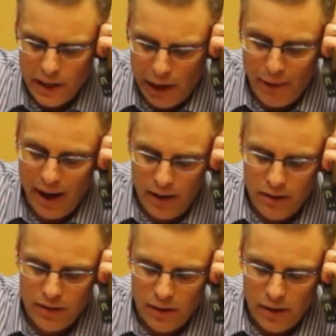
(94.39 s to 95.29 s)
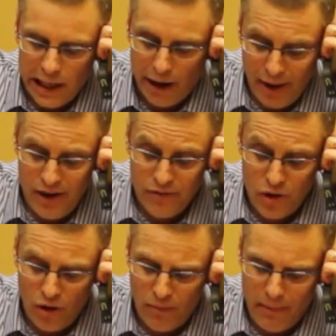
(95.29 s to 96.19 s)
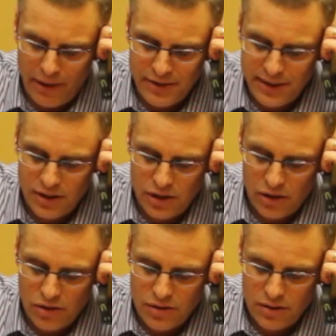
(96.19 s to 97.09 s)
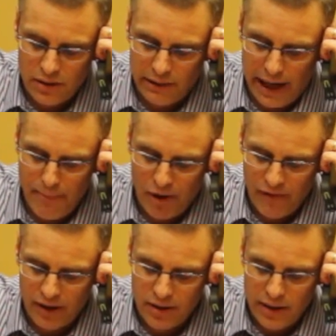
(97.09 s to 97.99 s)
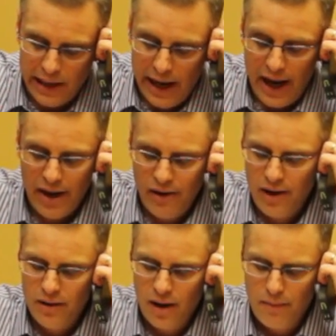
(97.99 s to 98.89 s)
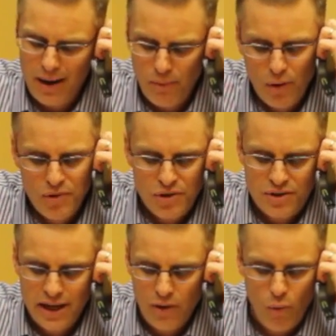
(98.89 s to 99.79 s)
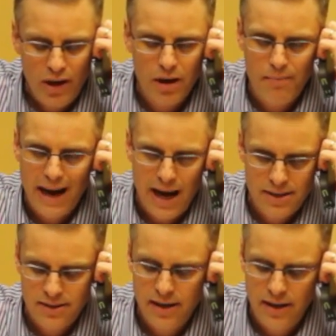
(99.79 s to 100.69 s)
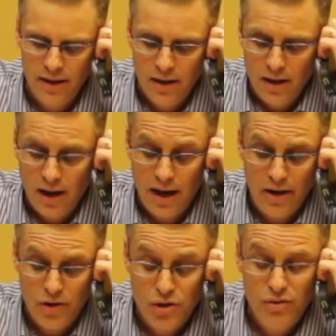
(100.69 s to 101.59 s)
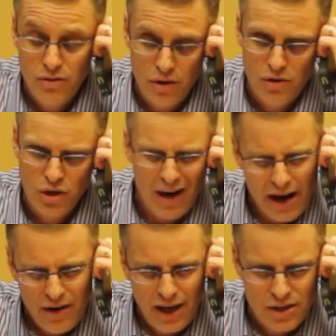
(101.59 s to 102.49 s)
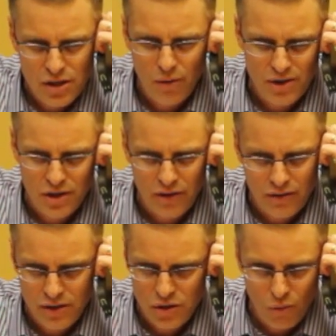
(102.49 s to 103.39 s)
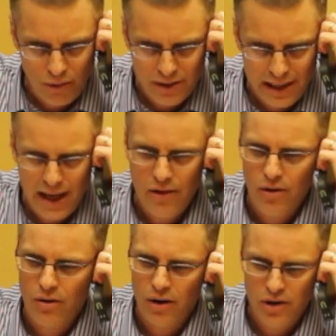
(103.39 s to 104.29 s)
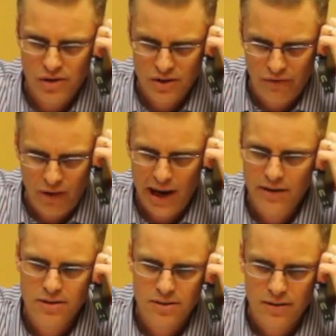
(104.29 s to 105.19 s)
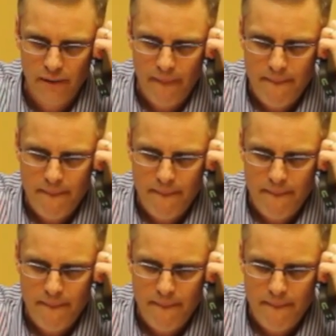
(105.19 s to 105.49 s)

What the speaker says: Okay. All right, you've known him about 6 years. Okay, perfect. And Bob, what would you say, in what capacity do you know Joe? How do you guys know each other? Did you work together? Are you just friends?